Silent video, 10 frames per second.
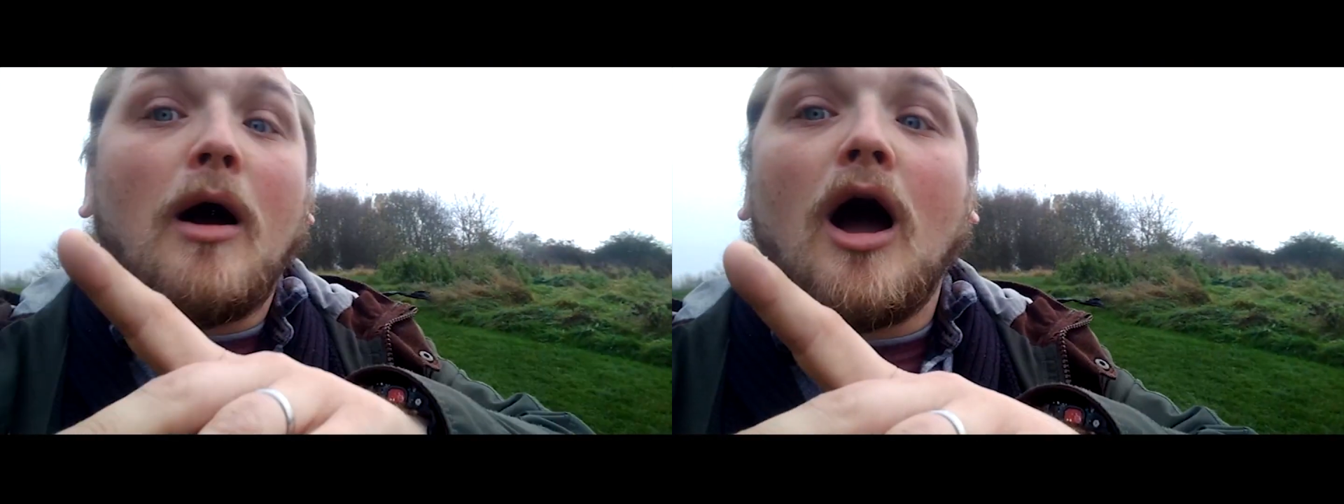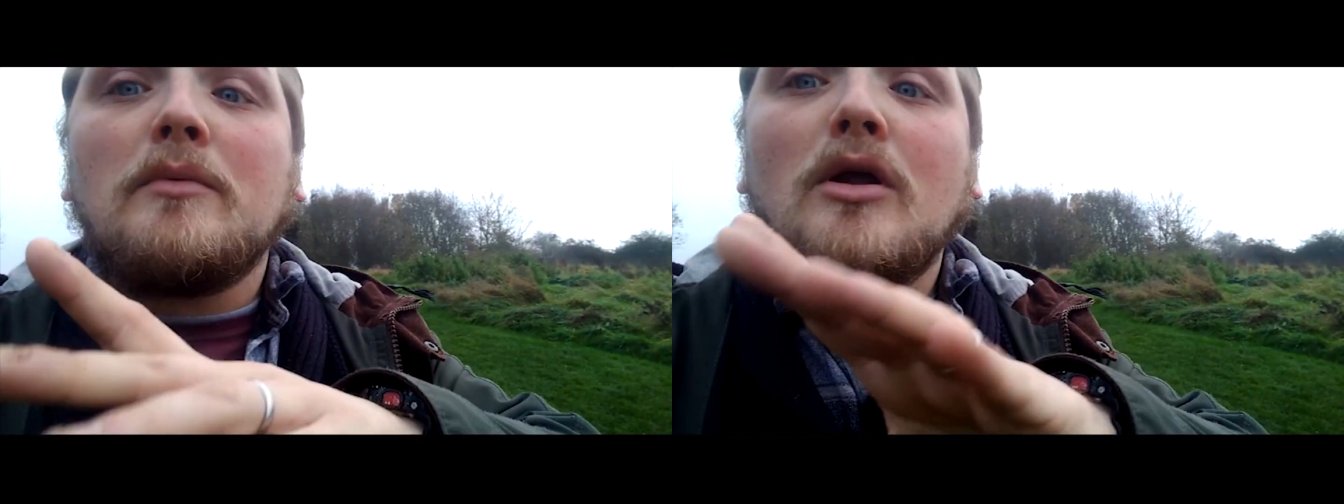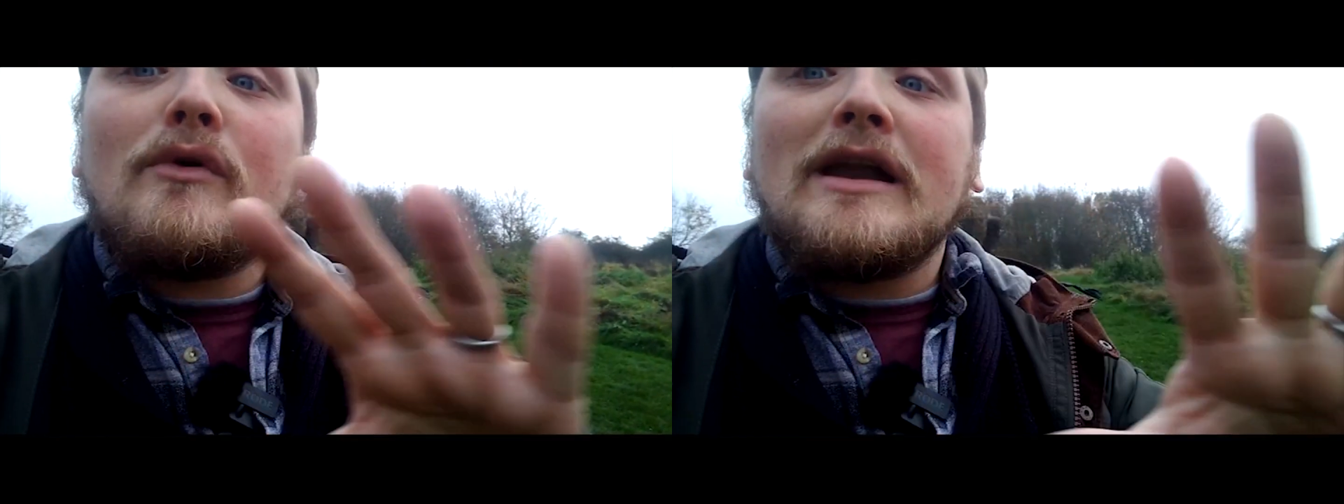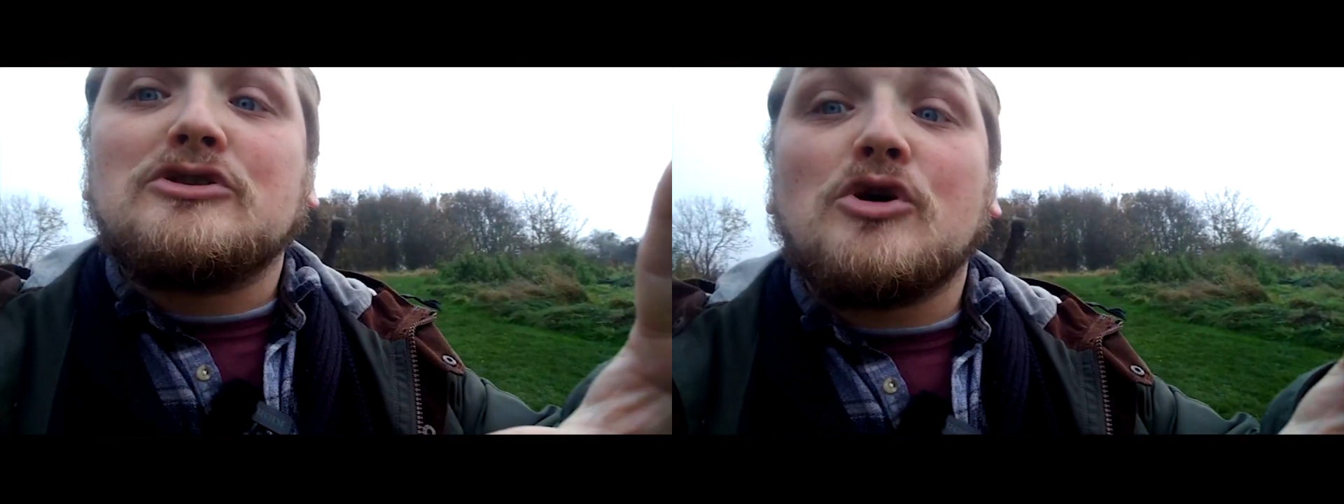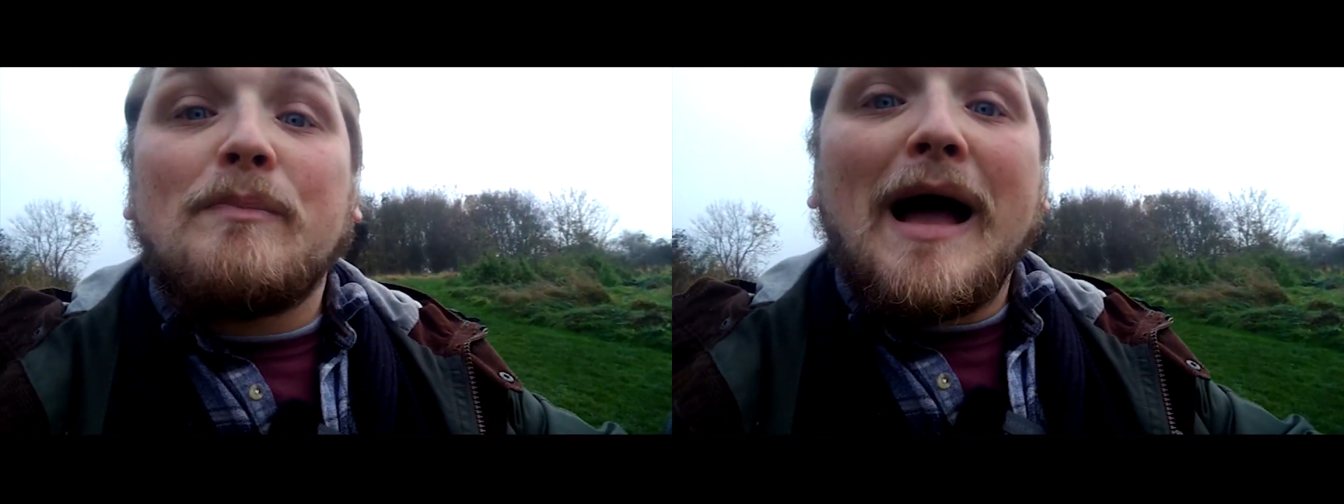but I'm not
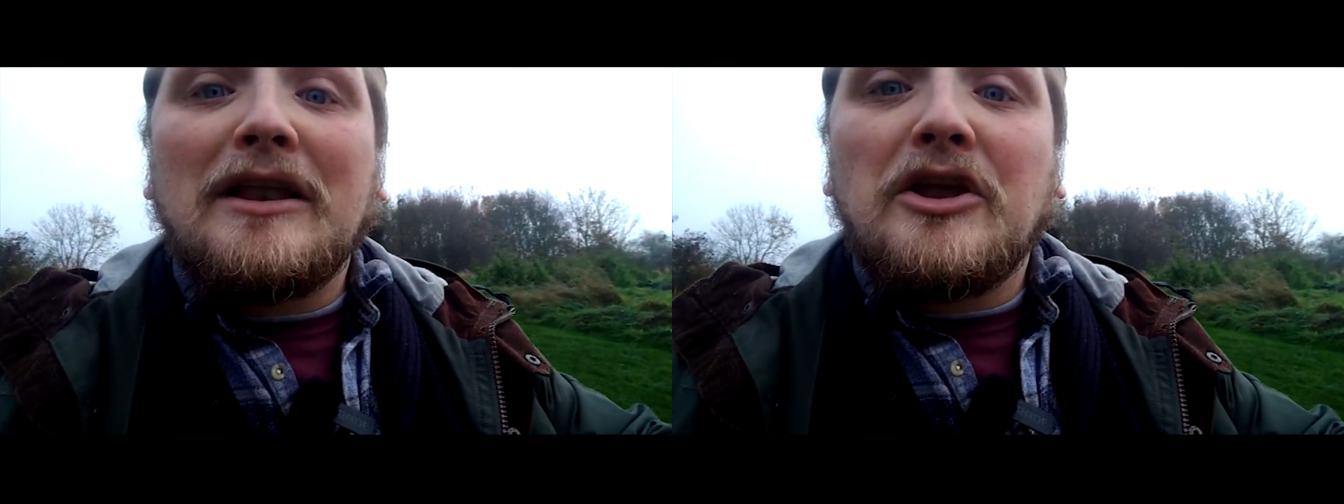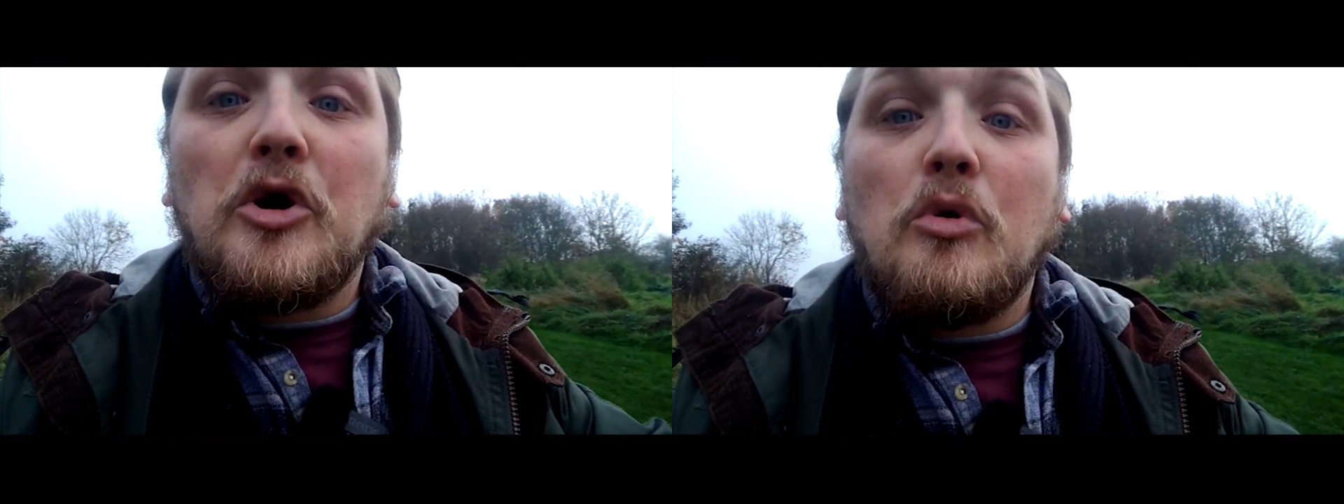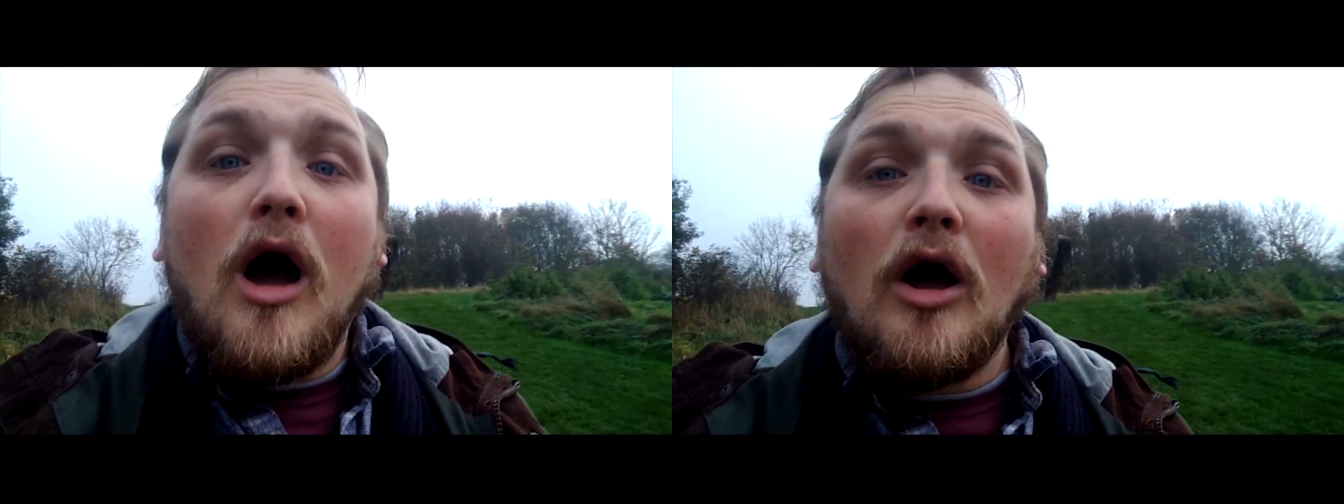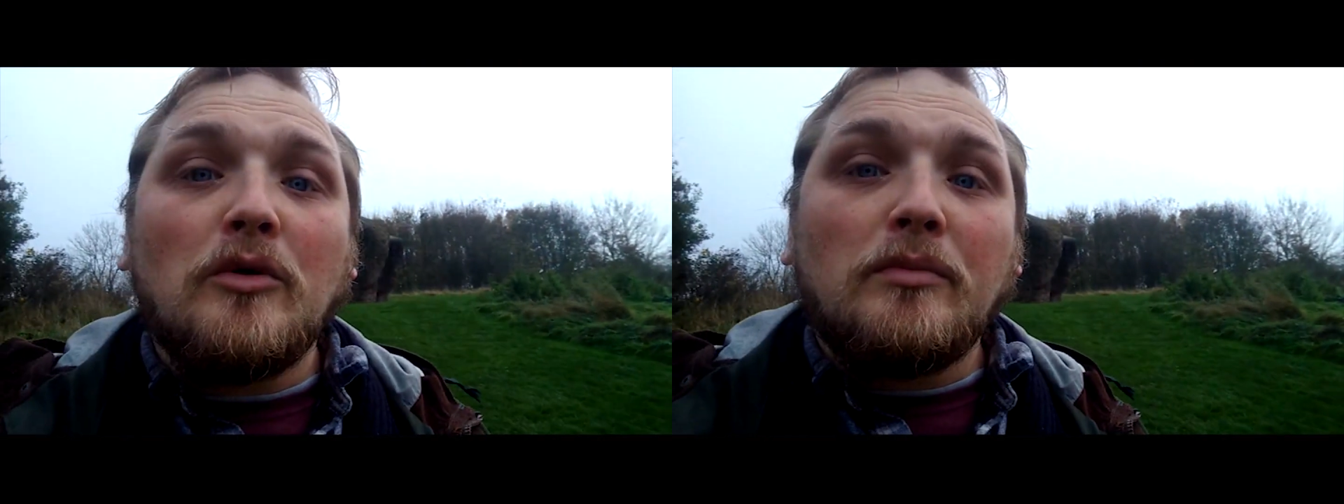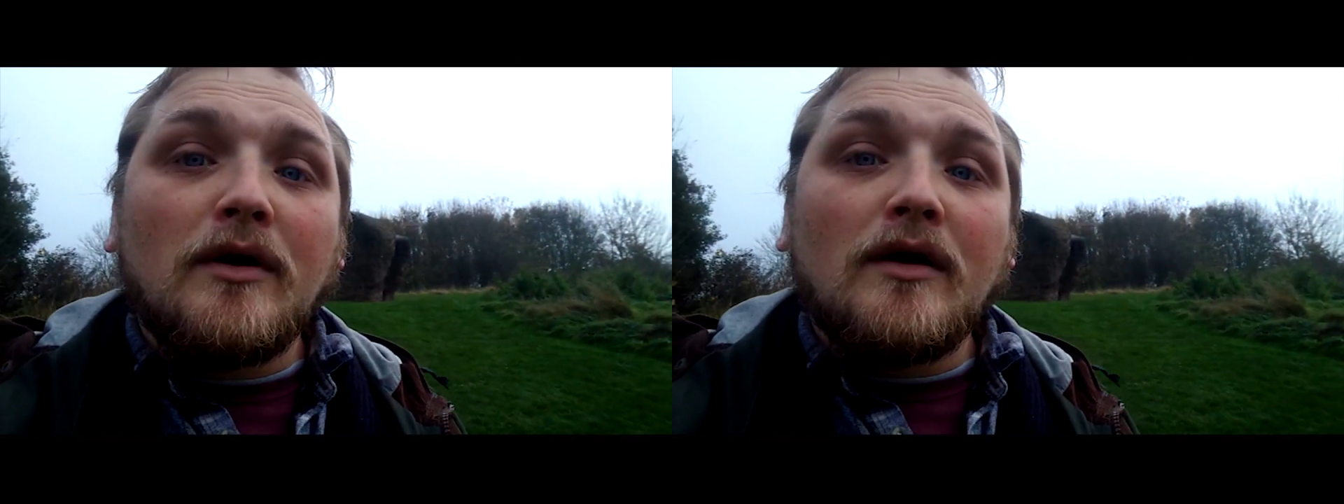ready to abandon all
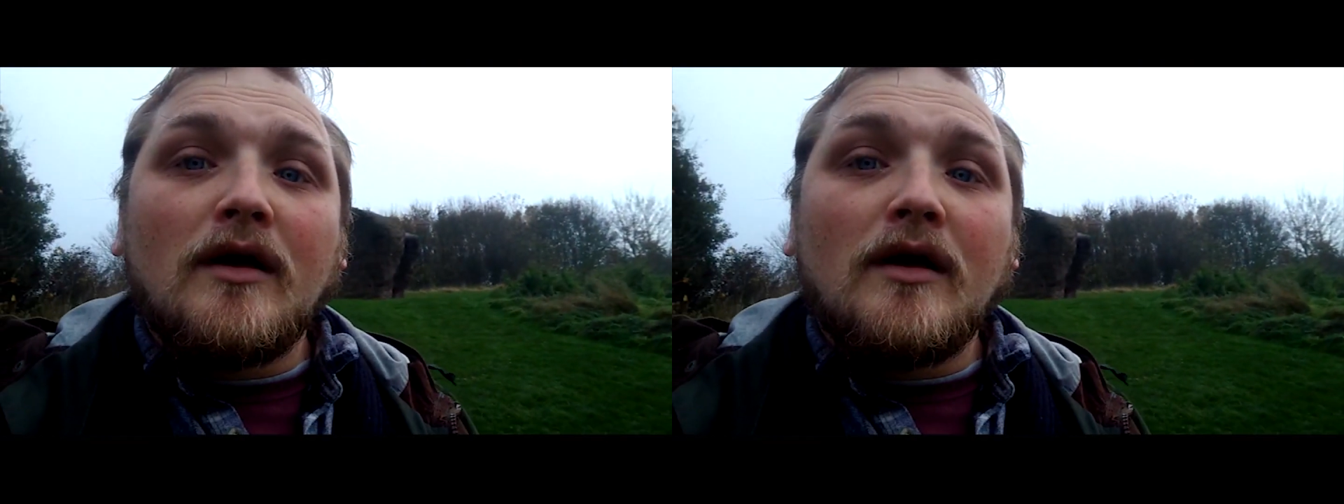hope.